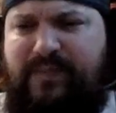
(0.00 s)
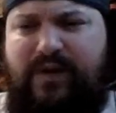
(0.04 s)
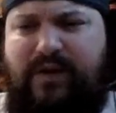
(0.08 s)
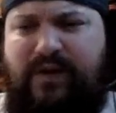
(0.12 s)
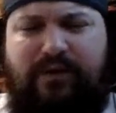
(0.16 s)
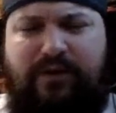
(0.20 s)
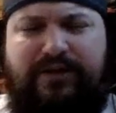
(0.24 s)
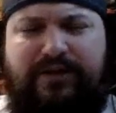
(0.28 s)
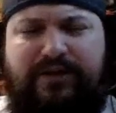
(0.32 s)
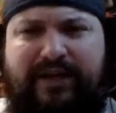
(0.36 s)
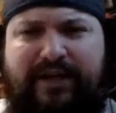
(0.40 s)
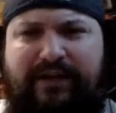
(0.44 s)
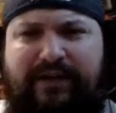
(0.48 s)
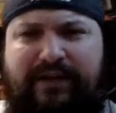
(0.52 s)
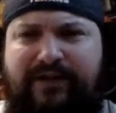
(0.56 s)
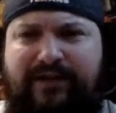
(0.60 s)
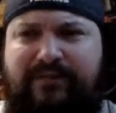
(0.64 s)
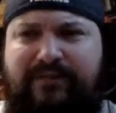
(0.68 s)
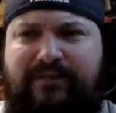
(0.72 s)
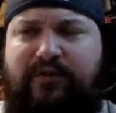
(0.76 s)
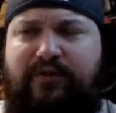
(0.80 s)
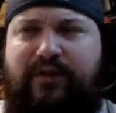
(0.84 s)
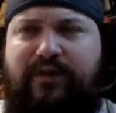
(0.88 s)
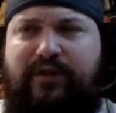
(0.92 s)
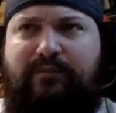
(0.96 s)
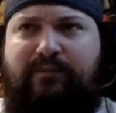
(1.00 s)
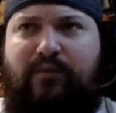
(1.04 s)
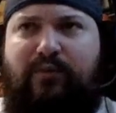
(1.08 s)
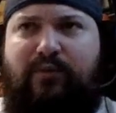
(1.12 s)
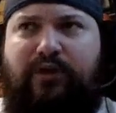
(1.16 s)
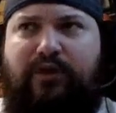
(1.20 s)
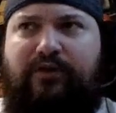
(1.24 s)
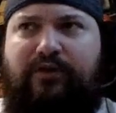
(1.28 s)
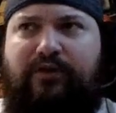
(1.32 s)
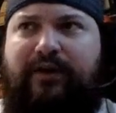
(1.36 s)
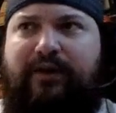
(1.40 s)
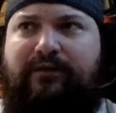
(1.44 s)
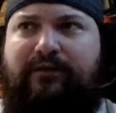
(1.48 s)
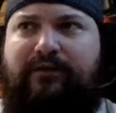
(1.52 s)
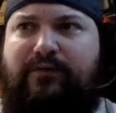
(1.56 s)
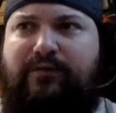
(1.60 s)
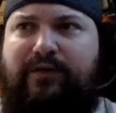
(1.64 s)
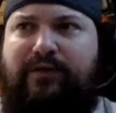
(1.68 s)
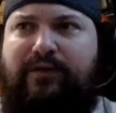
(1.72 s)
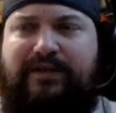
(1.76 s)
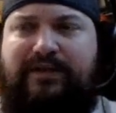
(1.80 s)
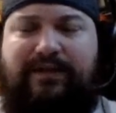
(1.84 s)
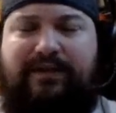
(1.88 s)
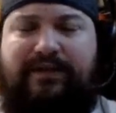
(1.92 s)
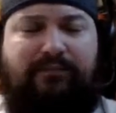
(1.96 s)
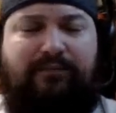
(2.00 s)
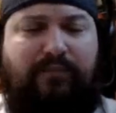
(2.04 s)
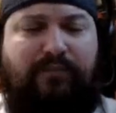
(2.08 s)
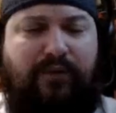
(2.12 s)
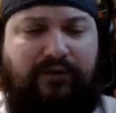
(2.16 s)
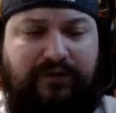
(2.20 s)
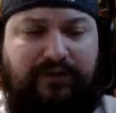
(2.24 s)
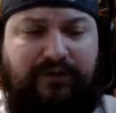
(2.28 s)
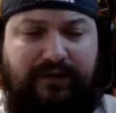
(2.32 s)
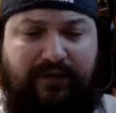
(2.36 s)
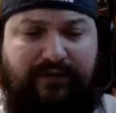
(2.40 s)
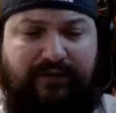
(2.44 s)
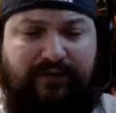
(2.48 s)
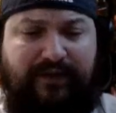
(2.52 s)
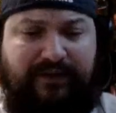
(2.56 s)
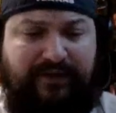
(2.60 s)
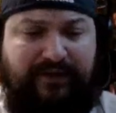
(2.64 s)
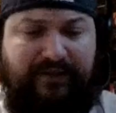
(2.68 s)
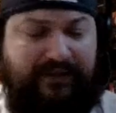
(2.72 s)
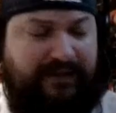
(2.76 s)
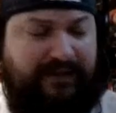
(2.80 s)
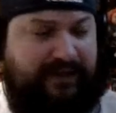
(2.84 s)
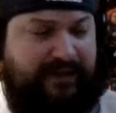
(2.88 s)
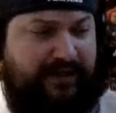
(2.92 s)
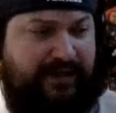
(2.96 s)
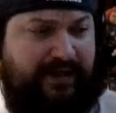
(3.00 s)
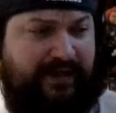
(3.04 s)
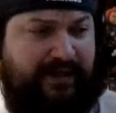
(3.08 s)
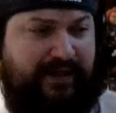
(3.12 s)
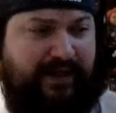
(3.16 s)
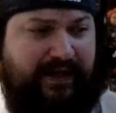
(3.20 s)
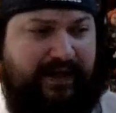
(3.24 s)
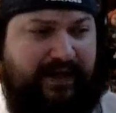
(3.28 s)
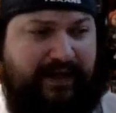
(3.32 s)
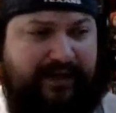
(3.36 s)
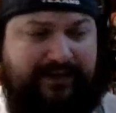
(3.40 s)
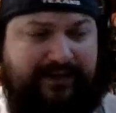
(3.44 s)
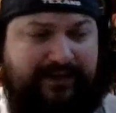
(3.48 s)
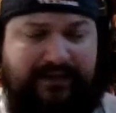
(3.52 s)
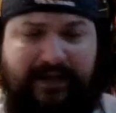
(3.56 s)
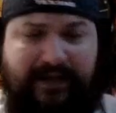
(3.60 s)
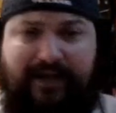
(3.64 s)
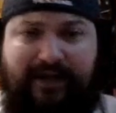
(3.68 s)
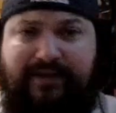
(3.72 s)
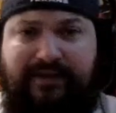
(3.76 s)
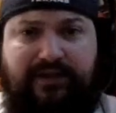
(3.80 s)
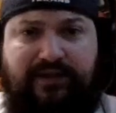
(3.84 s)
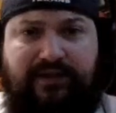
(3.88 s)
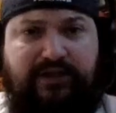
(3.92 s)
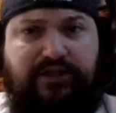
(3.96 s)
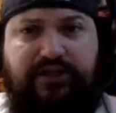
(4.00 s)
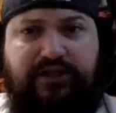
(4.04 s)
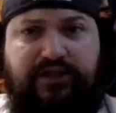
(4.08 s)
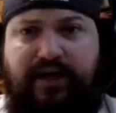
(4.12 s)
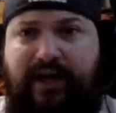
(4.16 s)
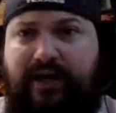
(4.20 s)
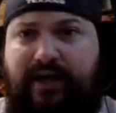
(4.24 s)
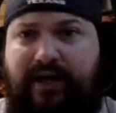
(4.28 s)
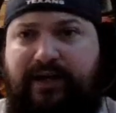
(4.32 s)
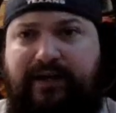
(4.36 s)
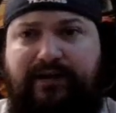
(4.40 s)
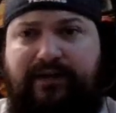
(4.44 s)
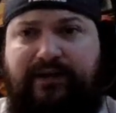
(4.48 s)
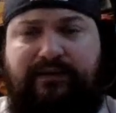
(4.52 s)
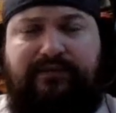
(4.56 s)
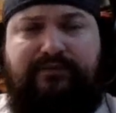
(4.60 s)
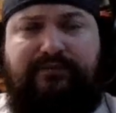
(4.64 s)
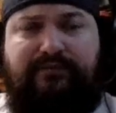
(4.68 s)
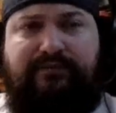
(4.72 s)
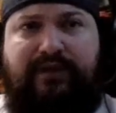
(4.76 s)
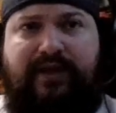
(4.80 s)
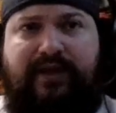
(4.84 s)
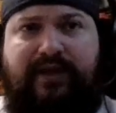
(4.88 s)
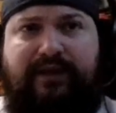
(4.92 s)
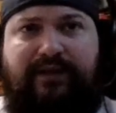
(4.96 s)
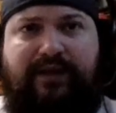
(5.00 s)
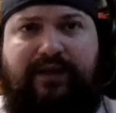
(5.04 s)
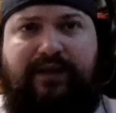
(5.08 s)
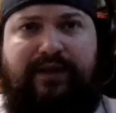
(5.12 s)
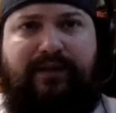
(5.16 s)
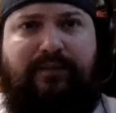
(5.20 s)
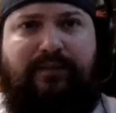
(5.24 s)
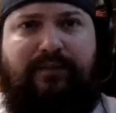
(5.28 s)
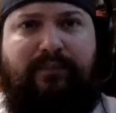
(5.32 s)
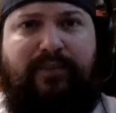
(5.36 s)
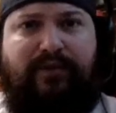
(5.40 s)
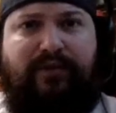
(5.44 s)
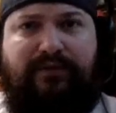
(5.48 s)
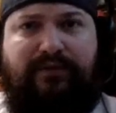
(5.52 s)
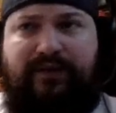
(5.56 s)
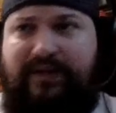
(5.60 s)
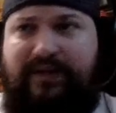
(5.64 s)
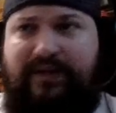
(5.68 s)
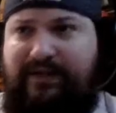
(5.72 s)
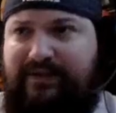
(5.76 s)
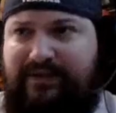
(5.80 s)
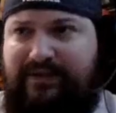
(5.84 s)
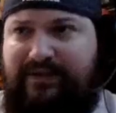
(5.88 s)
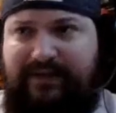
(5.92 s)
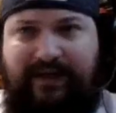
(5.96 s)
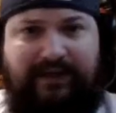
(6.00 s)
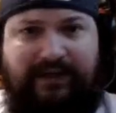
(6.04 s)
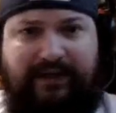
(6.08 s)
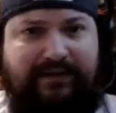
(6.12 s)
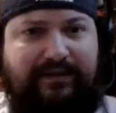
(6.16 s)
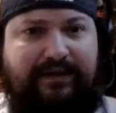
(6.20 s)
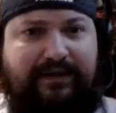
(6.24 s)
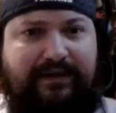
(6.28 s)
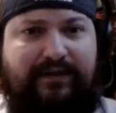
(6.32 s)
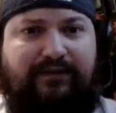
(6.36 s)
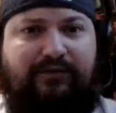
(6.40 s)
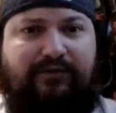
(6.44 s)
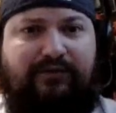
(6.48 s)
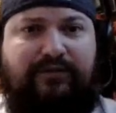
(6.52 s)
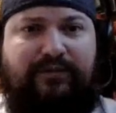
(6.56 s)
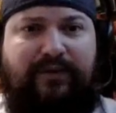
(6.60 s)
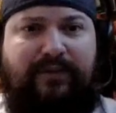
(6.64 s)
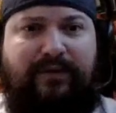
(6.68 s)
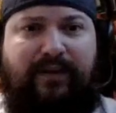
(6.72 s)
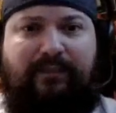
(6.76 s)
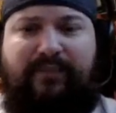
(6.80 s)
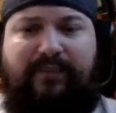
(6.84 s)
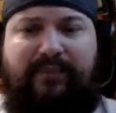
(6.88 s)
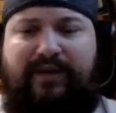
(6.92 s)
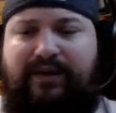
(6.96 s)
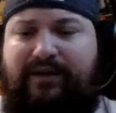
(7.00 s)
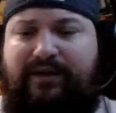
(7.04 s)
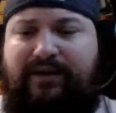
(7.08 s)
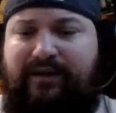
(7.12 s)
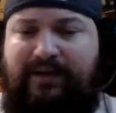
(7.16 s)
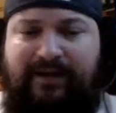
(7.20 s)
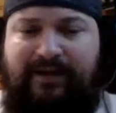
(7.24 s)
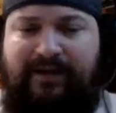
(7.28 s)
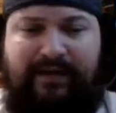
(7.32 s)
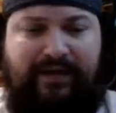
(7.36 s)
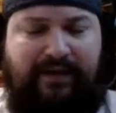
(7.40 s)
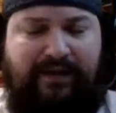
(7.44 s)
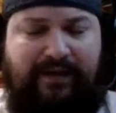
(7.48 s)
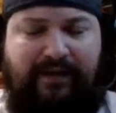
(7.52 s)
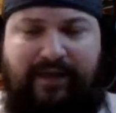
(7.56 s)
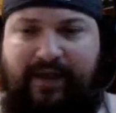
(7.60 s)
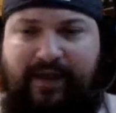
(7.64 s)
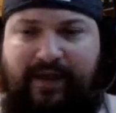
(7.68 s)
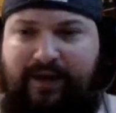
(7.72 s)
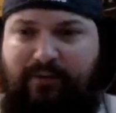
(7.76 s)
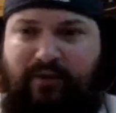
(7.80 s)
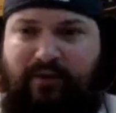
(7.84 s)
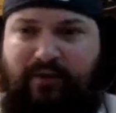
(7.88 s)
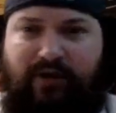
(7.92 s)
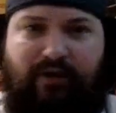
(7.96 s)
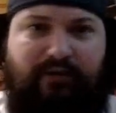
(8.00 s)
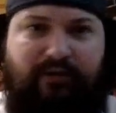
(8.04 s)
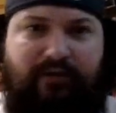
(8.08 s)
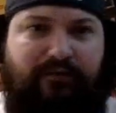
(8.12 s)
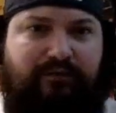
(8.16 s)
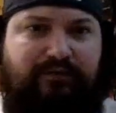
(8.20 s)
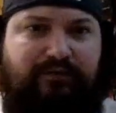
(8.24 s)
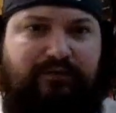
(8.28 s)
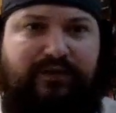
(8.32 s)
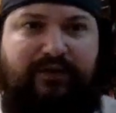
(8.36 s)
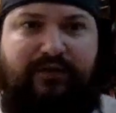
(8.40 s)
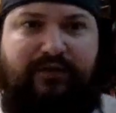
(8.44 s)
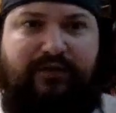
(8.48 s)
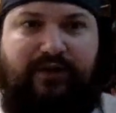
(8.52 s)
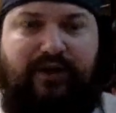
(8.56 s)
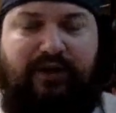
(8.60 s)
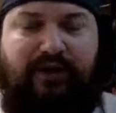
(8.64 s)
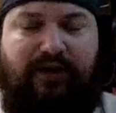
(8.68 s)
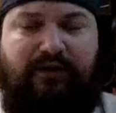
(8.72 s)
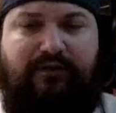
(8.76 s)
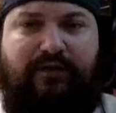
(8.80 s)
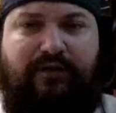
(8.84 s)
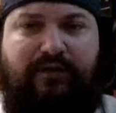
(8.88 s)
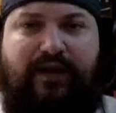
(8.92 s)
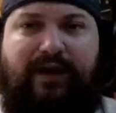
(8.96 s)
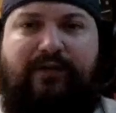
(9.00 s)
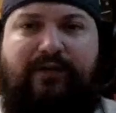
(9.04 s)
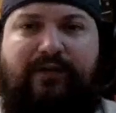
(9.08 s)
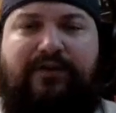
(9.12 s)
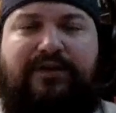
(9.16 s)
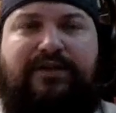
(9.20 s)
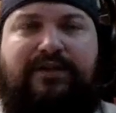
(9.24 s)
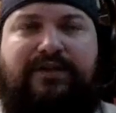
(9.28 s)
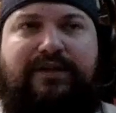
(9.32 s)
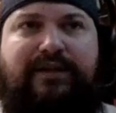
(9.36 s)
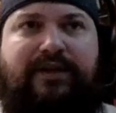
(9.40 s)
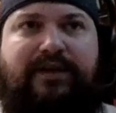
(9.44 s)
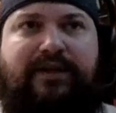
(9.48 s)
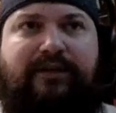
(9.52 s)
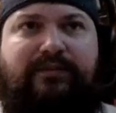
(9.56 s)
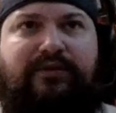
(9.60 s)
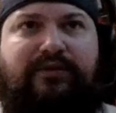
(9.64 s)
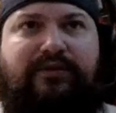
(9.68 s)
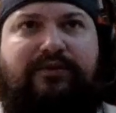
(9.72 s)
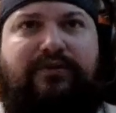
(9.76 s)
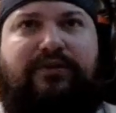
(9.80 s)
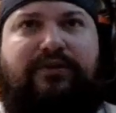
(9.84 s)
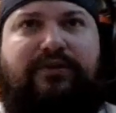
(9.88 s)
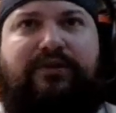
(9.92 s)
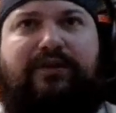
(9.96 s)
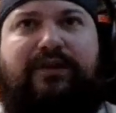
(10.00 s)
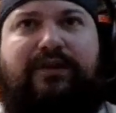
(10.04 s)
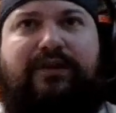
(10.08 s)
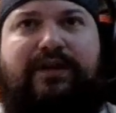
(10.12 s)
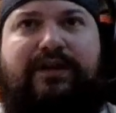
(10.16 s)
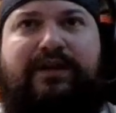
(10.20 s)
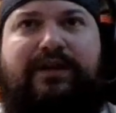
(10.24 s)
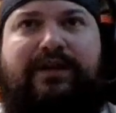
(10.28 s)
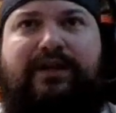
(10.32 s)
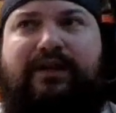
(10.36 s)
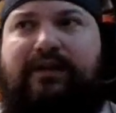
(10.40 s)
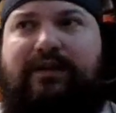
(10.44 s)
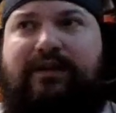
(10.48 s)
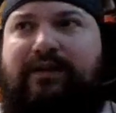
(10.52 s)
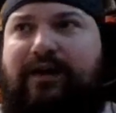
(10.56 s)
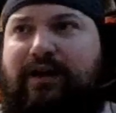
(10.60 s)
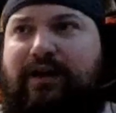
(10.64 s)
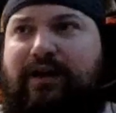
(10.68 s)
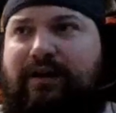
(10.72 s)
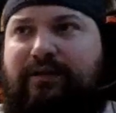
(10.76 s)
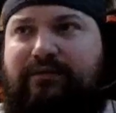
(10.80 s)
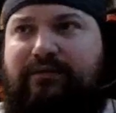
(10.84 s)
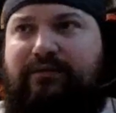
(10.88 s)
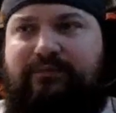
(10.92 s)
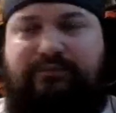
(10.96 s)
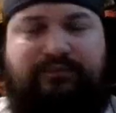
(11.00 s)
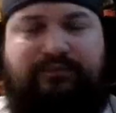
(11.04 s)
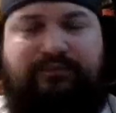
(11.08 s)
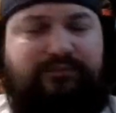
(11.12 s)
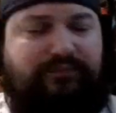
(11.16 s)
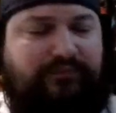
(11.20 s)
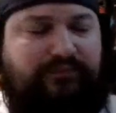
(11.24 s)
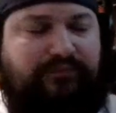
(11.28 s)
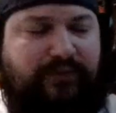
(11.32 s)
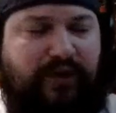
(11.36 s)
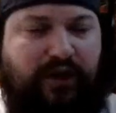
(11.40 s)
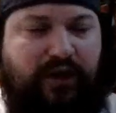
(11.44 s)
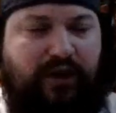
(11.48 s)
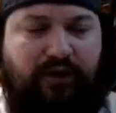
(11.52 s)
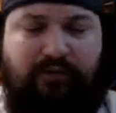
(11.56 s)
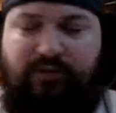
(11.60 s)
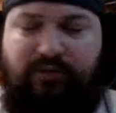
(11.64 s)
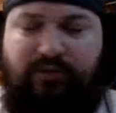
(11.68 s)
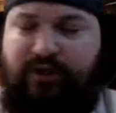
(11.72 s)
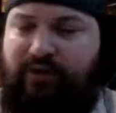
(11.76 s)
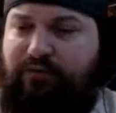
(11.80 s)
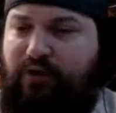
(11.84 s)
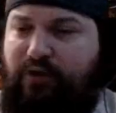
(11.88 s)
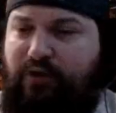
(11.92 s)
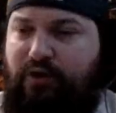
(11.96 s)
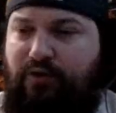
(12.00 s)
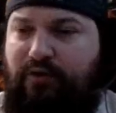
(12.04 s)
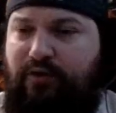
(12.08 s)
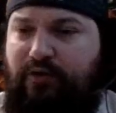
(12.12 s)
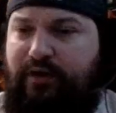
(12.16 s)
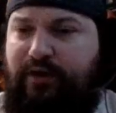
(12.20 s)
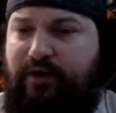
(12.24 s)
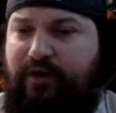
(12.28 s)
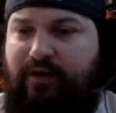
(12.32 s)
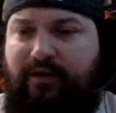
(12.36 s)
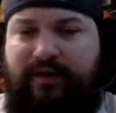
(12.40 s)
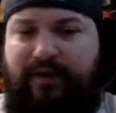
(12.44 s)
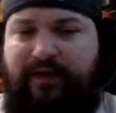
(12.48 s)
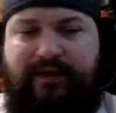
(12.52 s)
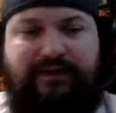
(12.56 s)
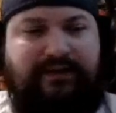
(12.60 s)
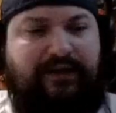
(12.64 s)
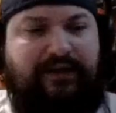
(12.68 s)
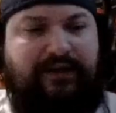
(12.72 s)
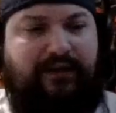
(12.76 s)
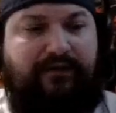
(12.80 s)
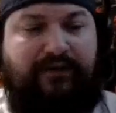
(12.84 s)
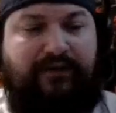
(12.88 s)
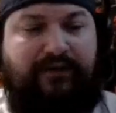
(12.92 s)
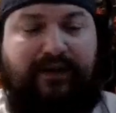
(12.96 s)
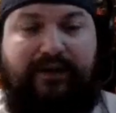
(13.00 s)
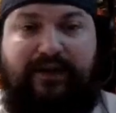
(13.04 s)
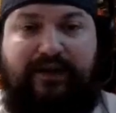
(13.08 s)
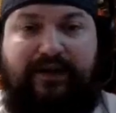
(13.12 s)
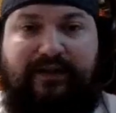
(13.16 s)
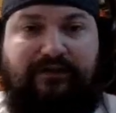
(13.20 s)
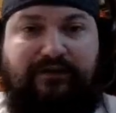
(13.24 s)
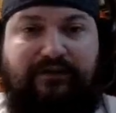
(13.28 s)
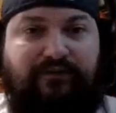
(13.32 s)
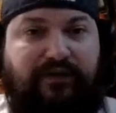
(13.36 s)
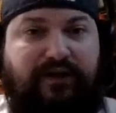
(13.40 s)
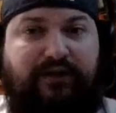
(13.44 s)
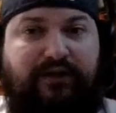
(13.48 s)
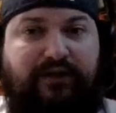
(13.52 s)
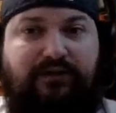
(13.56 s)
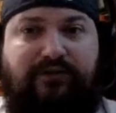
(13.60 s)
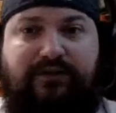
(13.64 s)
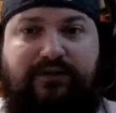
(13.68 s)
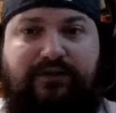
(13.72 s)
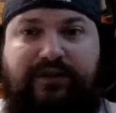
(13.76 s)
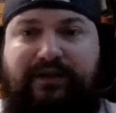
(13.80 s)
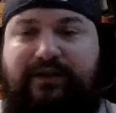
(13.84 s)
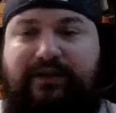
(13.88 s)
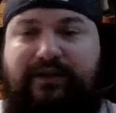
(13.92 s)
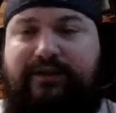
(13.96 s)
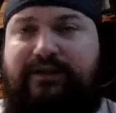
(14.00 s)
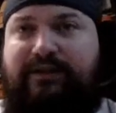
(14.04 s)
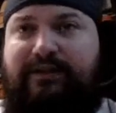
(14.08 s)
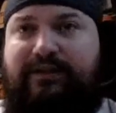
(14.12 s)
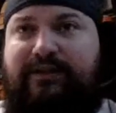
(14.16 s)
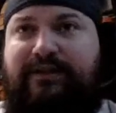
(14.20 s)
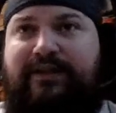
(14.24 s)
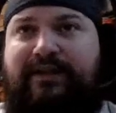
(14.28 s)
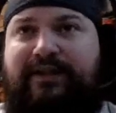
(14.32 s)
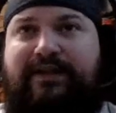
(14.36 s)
Which I give this movie more credit for, is most of it is not CGI. Like they built these sets, like that big thing with all the different color flowers leading up to the uh, Yellow Brick Road and all that stuff. Like that's real, and the